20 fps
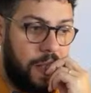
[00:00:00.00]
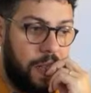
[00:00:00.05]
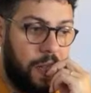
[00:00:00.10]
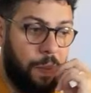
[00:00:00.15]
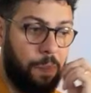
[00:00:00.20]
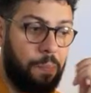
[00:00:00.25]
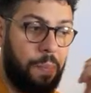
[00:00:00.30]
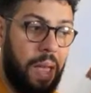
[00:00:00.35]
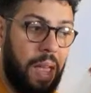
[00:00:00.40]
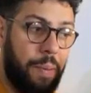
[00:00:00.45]

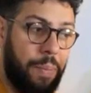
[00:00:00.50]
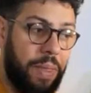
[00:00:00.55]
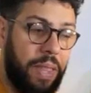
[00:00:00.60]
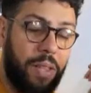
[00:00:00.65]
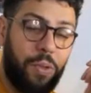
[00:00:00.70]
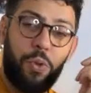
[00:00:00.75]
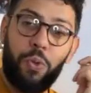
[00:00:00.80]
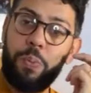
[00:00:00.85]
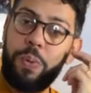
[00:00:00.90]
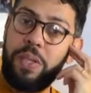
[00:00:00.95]
maybe that
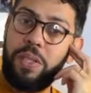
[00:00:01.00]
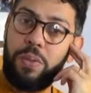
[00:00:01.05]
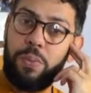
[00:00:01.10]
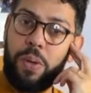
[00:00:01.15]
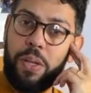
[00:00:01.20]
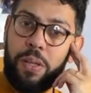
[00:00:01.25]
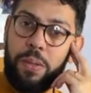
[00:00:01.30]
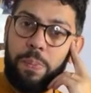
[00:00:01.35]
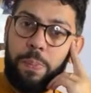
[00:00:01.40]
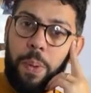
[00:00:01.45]
could be
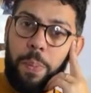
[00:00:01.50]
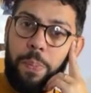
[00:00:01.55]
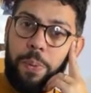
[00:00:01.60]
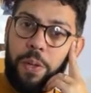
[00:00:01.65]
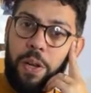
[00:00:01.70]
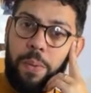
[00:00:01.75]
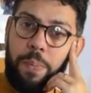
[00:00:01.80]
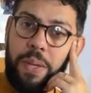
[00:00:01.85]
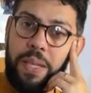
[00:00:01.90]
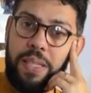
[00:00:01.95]
what people
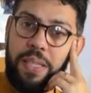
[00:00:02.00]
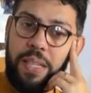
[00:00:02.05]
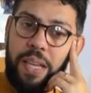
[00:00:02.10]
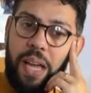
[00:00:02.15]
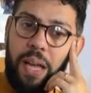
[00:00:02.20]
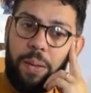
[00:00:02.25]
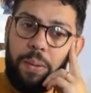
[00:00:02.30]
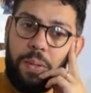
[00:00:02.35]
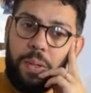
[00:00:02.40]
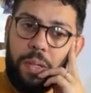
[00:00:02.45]
are missing
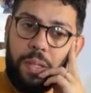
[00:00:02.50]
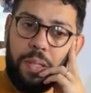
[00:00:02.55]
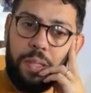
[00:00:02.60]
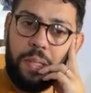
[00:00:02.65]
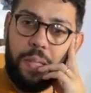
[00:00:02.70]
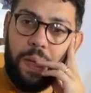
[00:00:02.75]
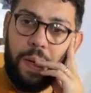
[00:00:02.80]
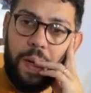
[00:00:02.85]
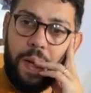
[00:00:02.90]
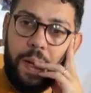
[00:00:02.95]
out on,
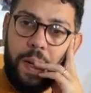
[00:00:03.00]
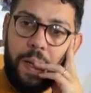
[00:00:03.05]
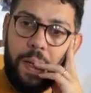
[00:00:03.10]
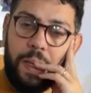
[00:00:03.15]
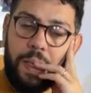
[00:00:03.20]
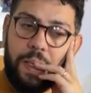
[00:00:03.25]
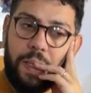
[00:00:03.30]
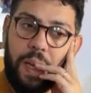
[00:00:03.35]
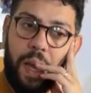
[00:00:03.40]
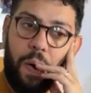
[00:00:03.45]

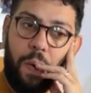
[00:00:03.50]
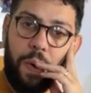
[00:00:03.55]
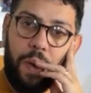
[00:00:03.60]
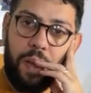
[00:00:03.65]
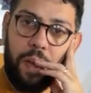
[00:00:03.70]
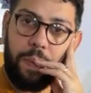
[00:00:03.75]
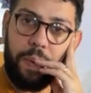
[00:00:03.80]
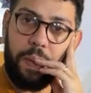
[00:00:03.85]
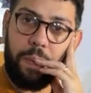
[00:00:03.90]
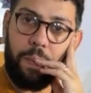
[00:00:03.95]
knowing
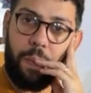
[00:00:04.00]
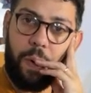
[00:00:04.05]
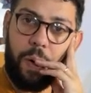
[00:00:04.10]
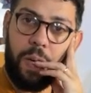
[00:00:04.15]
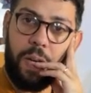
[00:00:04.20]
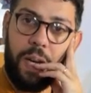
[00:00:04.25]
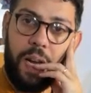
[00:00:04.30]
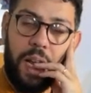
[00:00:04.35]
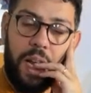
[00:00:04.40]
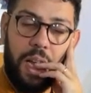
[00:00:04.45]
a bit
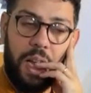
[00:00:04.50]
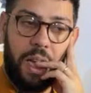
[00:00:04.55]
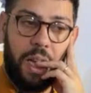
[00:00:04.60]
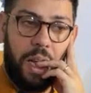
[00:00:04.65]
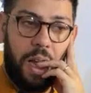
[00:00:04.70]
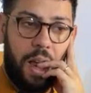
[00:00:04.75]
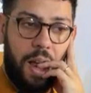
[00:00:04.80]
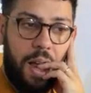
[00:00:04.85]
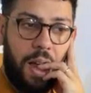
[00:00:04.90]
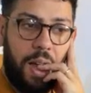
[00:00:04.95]
more.
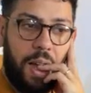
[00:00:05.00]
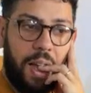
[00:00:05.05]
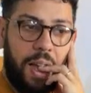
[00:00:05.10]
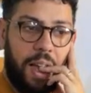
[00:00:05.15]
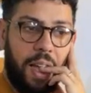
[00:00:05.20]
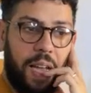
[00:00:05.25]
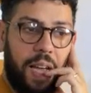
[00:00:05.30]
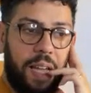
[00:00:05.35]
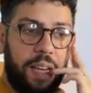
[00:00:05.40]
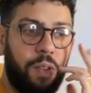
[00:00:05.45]

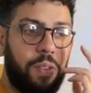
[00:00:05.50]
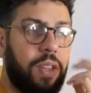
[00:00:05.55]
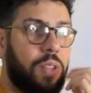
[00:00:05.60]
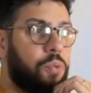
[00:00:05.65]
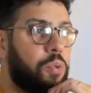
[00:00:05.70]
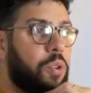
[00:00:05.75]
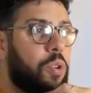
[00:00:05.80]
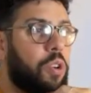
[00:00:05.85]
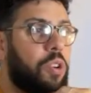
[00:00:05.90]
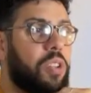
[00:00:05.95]
I know that
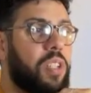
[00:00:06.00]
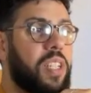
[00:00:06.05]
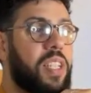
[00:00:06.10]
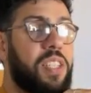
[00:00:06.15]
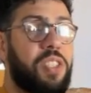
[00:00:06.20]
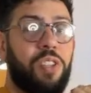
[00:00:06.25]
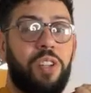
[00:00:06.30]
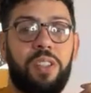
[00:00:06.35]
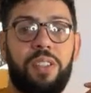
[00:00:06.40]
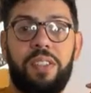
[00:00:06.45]
recording is
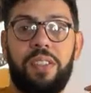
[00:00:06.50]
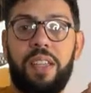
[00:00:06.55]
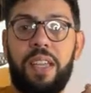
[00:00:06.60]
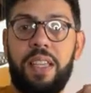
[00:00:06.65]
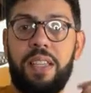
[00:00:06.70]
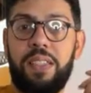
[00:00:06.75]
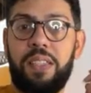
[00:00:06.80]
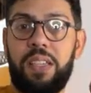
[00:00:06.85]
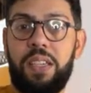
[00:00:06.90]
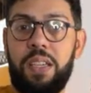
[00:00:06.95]
not
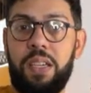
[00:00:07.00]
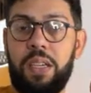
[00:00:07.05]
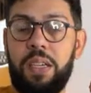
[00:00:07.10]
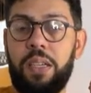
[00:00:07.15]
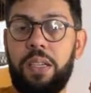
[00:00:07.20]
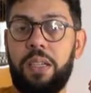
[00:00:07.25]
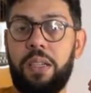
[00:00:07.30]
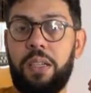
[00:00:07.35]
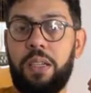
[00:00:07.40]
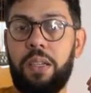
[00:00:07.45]
easy,
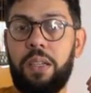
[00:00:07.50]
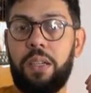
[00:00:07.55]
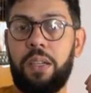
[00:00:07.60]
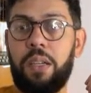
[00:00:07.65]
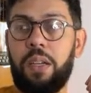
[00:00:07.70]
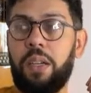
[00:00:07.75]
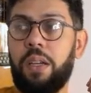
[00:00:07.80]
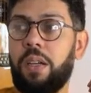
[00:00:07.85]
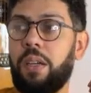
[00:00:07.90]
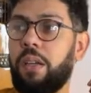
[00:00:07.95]

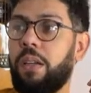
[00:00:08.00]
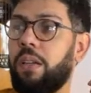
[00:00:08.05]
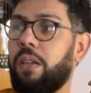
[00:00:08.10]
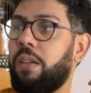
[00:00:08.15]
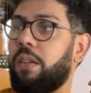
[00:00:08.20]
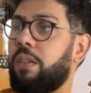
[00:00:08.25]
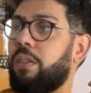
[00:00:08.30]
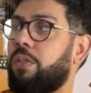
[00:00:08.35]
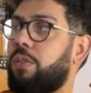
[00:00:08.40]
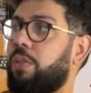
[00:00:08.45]

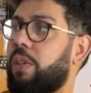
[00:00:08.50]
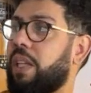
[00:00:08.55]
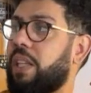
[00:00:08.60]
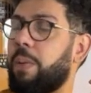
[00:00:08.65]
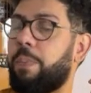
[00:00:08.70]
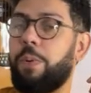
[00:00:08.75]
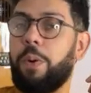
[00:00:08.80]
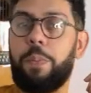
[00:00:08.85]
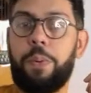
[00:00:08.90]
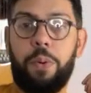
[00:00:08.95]
to get a
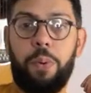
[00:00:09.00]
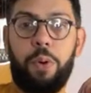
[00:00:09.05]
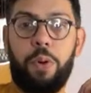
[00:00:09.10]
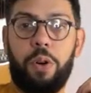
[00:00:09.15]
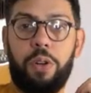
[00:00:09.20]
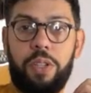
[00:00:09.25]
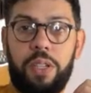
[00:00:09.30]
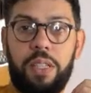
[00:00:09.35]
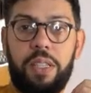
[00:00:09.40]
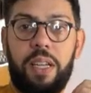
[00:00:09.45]
proper
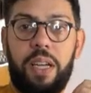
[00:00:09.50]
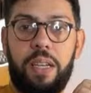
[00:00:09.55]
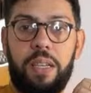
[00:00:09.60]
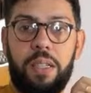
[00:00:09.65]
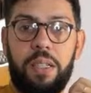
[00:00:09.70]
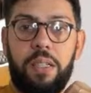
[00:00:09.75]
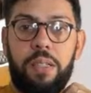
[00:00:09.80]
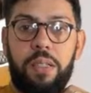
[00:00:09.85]
recording done